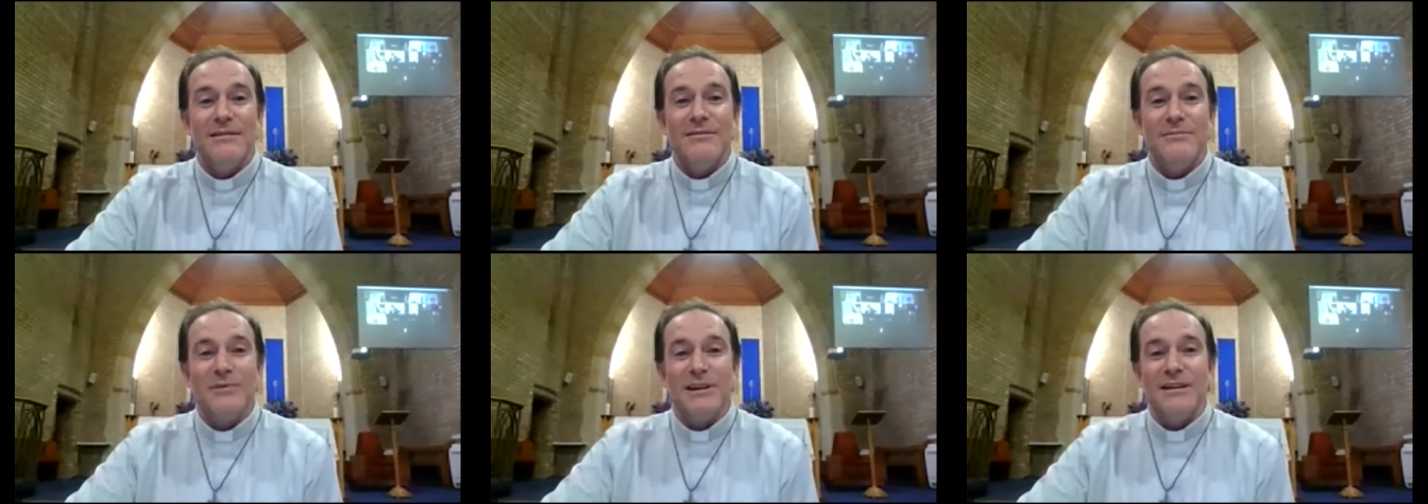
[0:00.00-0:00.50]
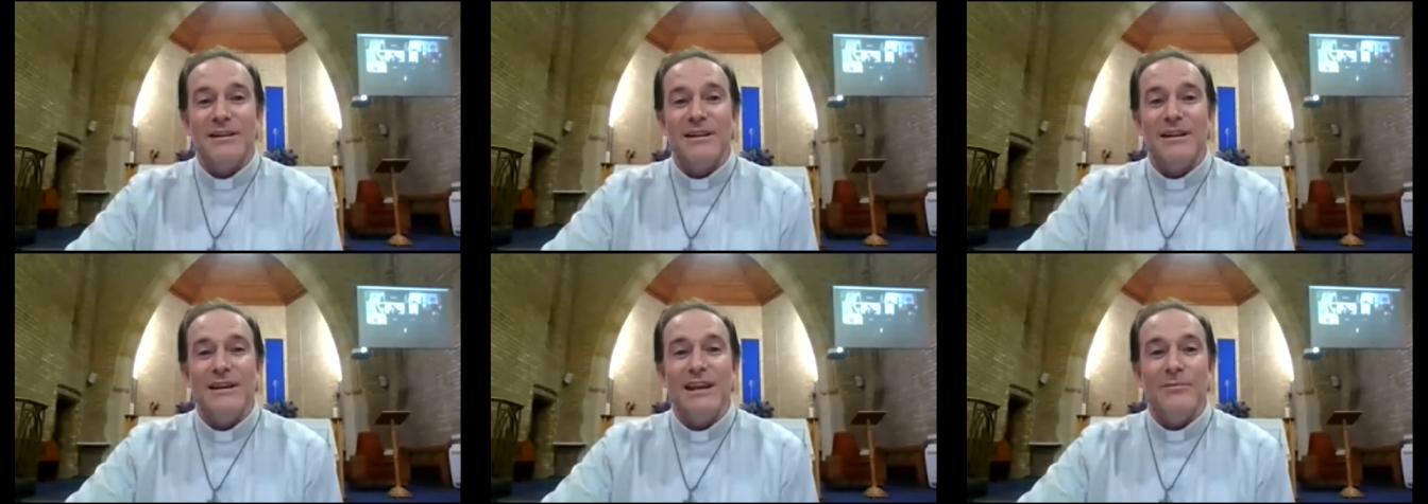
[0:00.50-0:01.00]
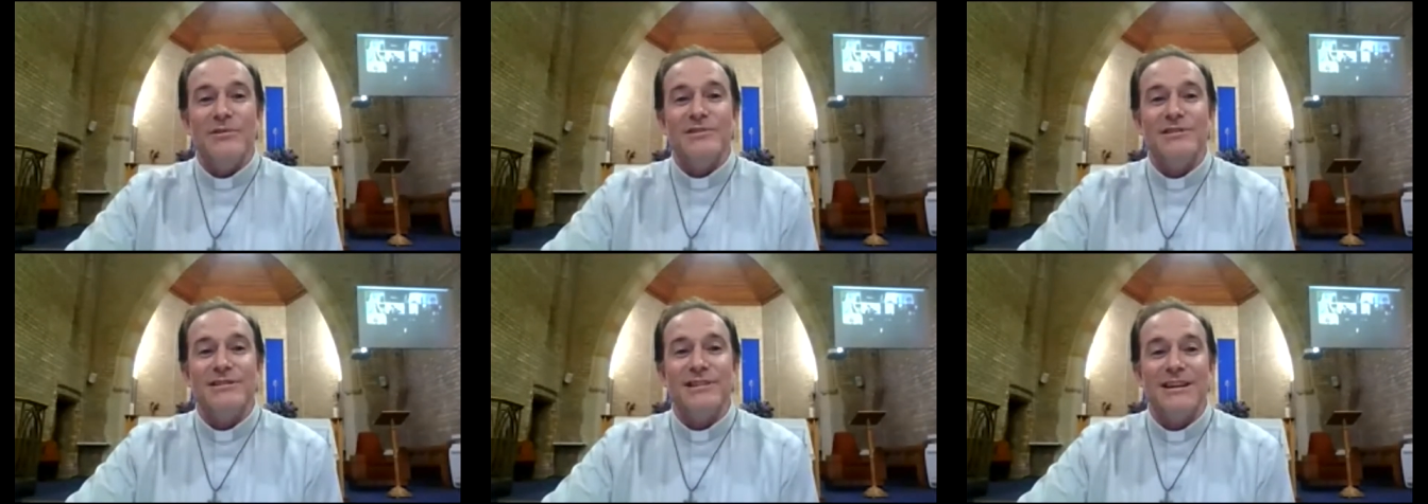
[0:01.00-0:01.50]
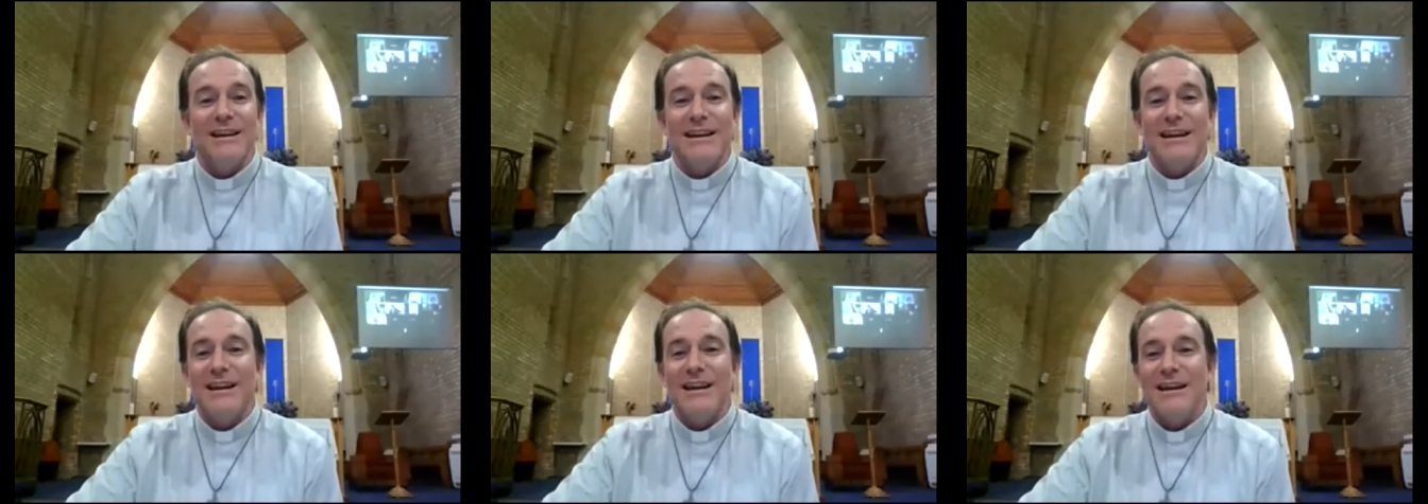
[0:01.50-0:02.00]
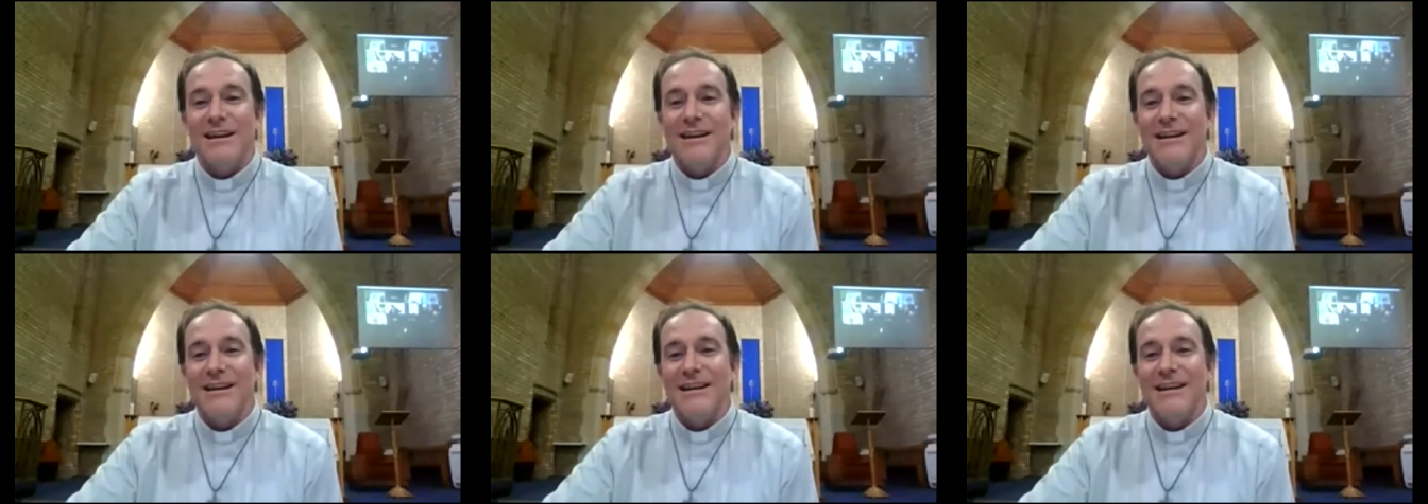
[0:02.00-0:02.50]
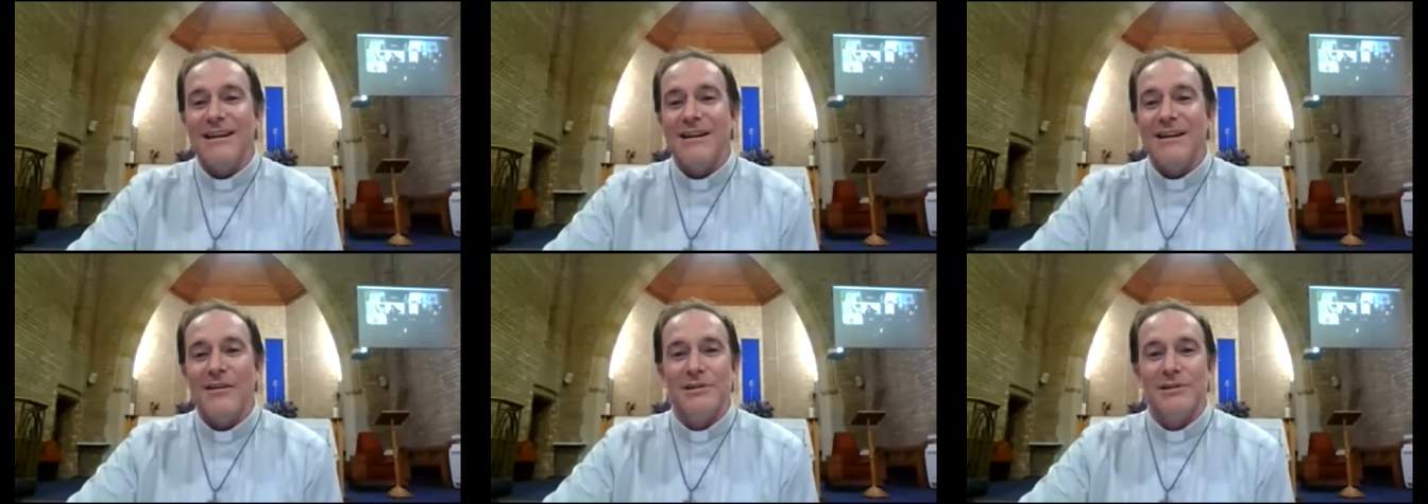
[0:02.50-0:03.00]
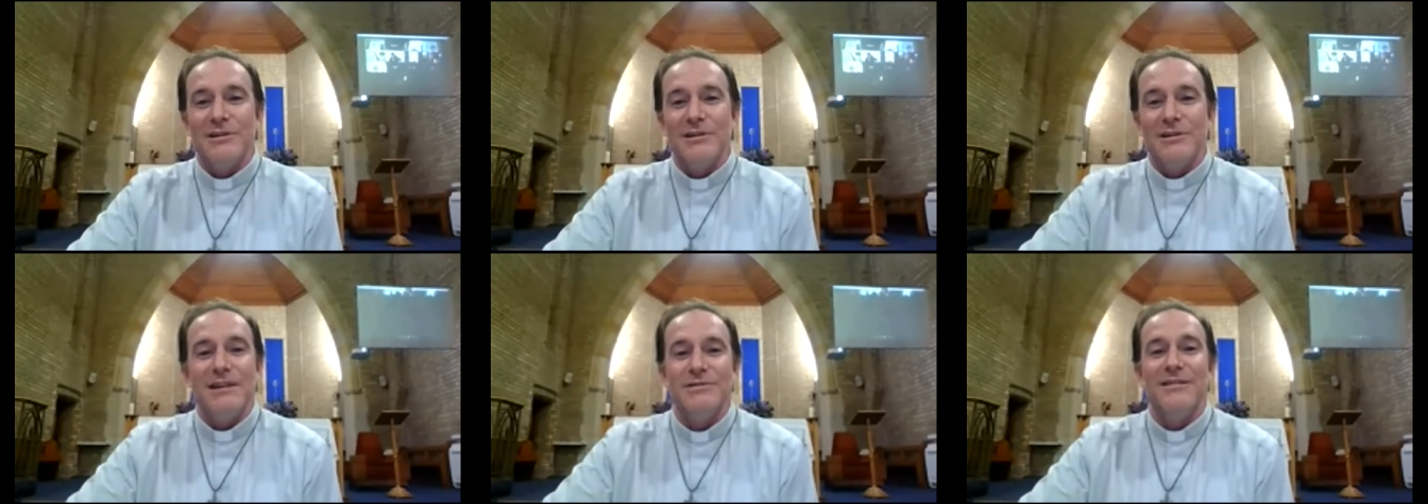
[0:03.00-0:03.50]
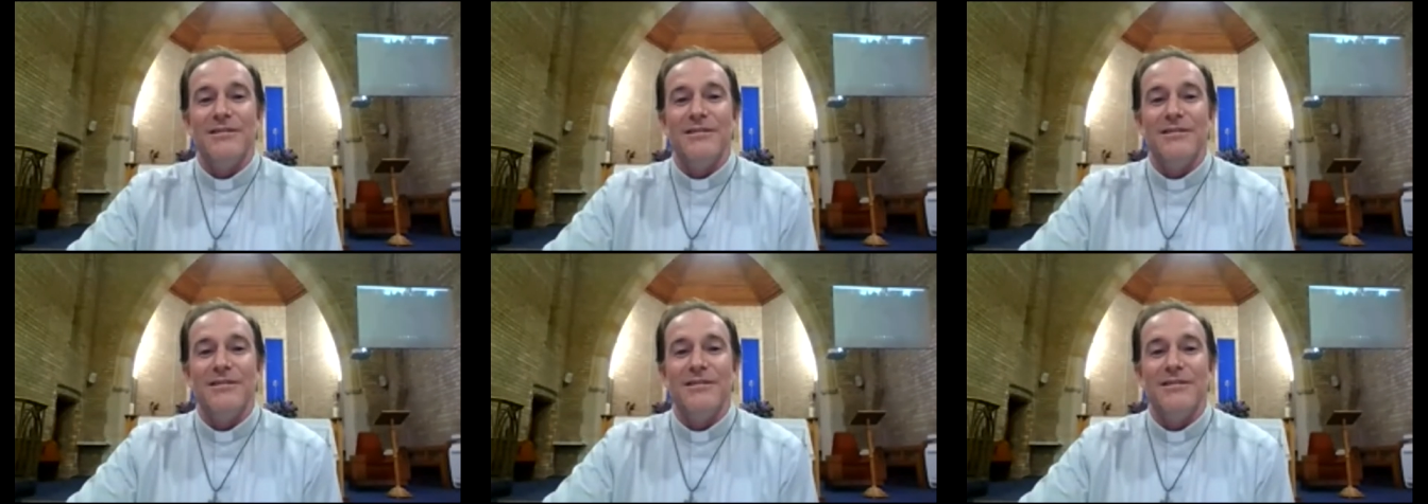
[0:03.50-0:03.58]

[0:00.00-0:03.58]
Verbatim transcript: That it was, I called it of, of